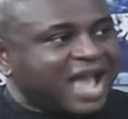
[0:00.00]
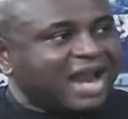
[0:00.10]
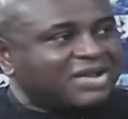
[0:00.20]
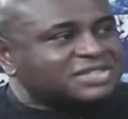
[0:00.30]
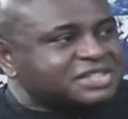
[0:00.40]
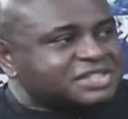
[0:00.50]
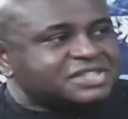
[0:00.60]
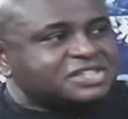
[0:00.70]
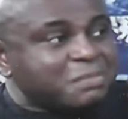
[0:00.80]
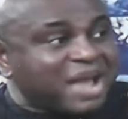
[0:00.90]
And our
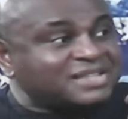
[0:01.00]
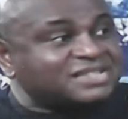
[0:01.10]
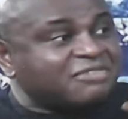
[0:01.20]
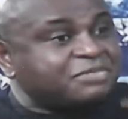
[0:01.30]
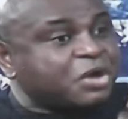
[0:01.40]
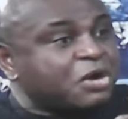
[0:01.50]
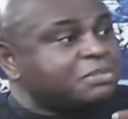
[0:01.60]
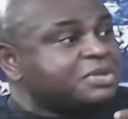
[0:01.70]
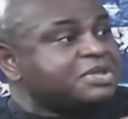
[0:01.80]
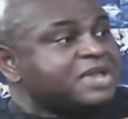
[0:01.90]
citizens' minds have become
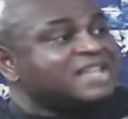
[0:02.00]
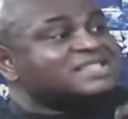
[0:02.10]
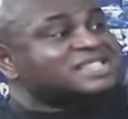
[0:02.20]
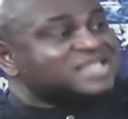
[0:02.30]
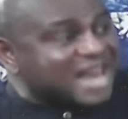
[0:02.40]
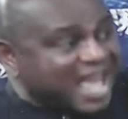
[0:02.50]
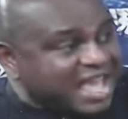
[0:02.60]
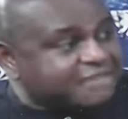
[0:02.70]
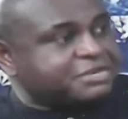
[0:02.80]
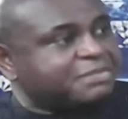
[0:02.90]

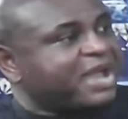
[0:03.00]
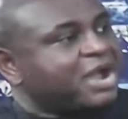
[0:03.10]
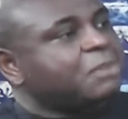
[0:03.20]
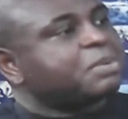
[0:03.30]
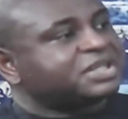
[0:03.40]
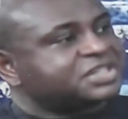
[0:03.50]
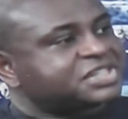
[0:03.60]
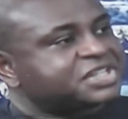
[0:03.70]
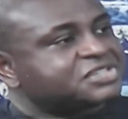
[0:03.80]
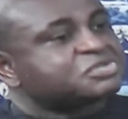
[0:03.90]
enslaved by our
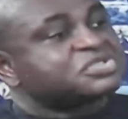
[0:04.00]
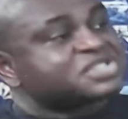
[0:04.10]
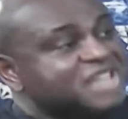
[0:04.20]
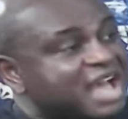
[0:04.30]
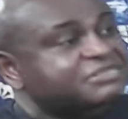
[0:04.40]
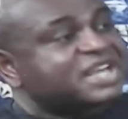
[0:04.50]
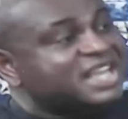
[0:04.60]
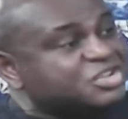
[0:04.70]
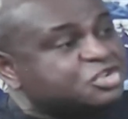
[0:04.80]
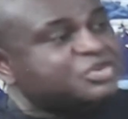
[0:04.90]
politicians to serve the
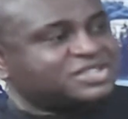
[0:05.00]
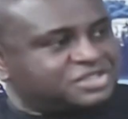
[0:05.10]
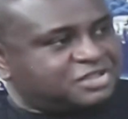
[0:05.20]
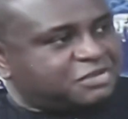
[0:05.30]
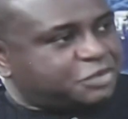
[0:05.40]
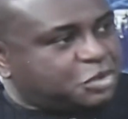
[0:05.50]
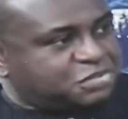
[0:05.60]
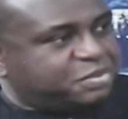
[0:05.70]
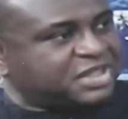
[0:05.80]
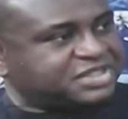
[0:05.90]
interests of
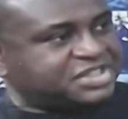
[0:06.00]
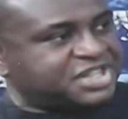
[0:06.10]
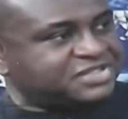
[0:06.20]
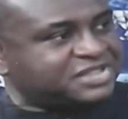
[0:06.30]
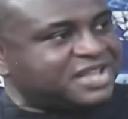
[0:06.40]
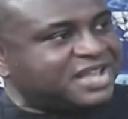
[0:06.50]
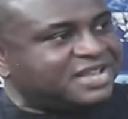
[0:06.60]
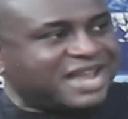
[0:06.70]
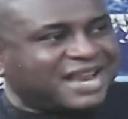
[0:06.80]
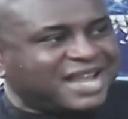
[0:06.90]
those politicians.
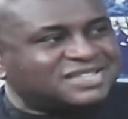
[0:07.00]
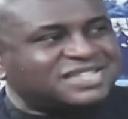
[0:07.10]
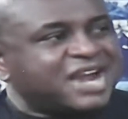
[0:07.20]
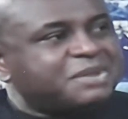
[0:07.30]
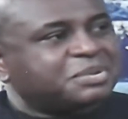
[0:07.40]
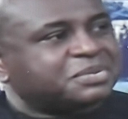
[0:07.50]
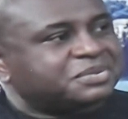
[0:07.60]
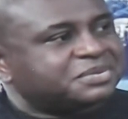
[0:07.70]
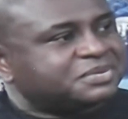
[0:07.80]
And that's terrible.